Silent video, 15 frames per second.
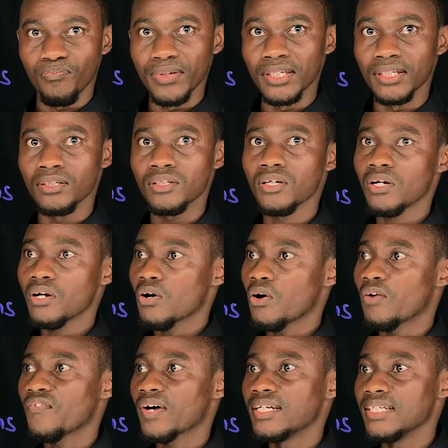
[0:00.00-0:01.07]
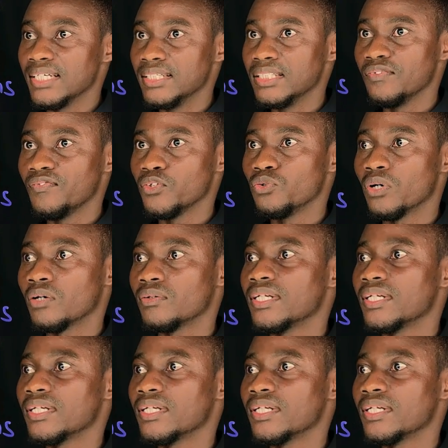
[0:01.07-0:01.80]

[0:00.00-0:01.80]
being of an individual.